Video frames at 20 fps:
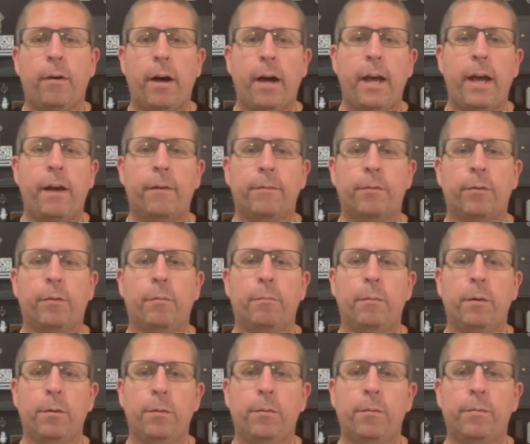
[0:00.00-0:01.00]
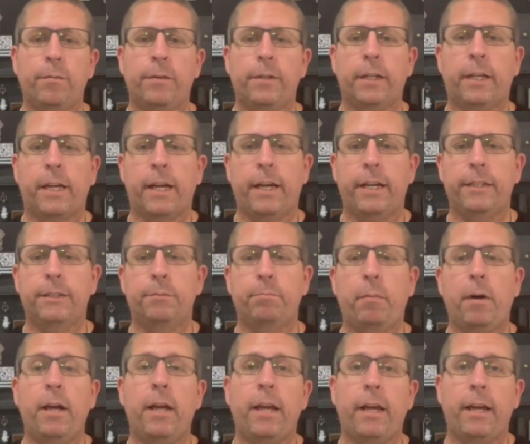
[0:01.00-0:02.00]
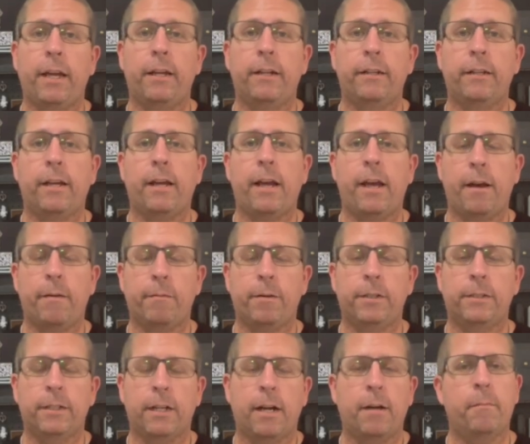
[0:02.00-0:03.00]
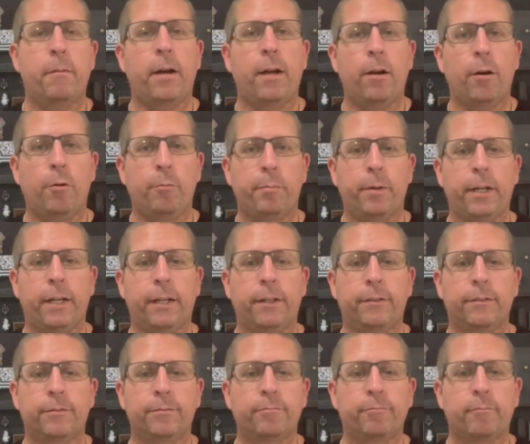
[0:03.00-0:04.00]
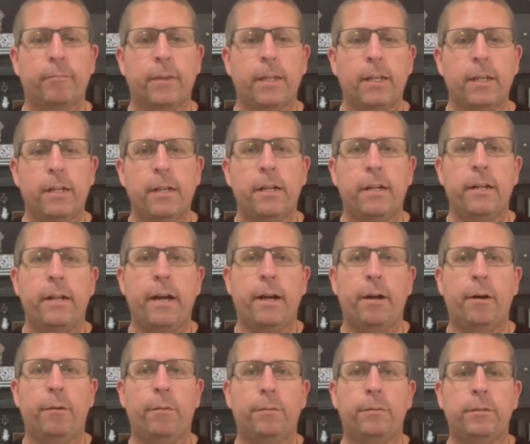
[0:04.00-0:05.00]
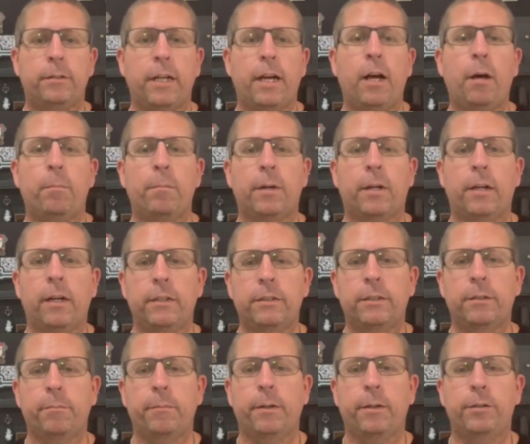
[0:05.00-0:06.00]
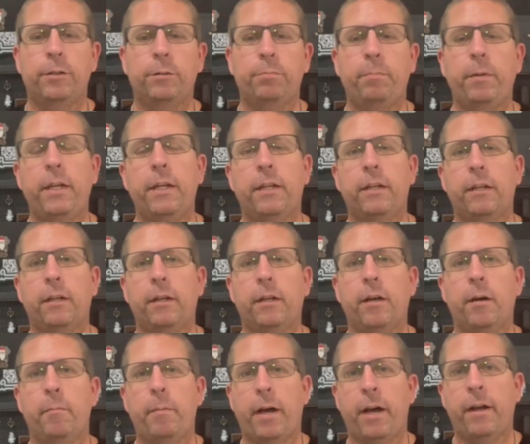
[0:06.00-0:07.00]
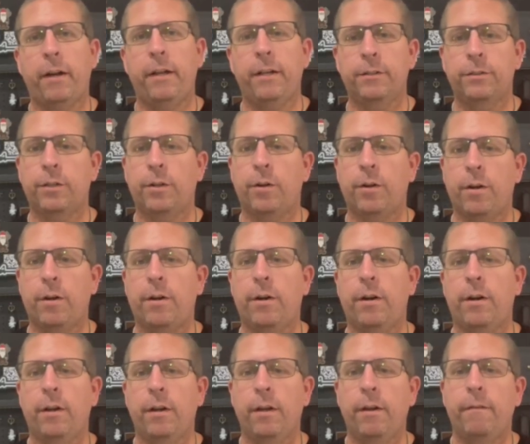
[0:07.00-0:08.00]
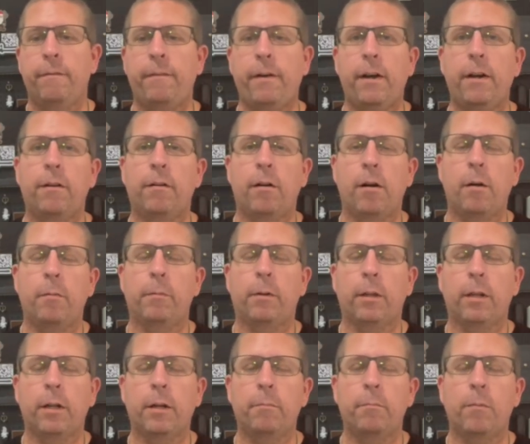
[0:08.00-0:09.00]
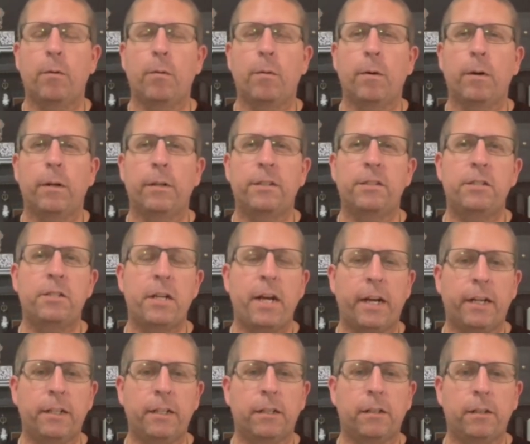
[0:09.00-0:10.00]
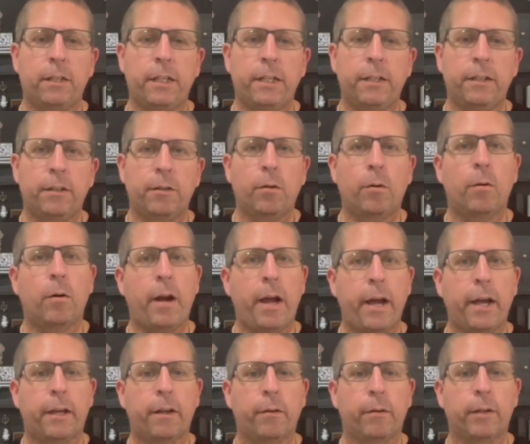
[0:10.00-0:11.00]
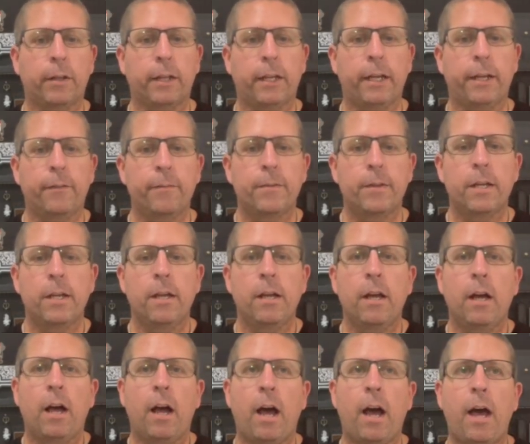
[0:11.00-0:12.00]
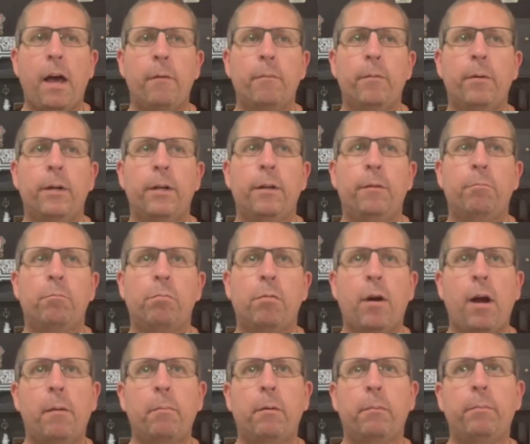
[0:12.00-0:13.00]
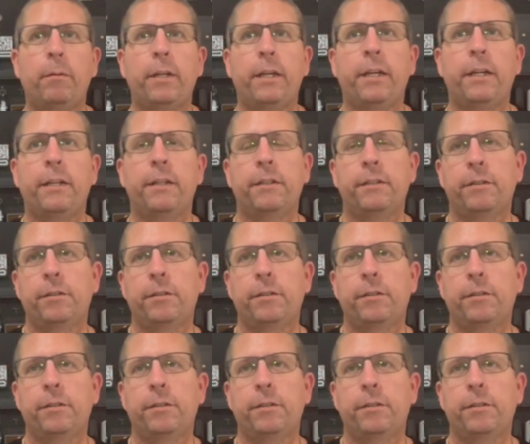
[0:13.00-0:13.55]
I have to remove the case by hand every time I open it. Now, to help the customer speak about his or her firearm a little bit more technically or accurately, I would probably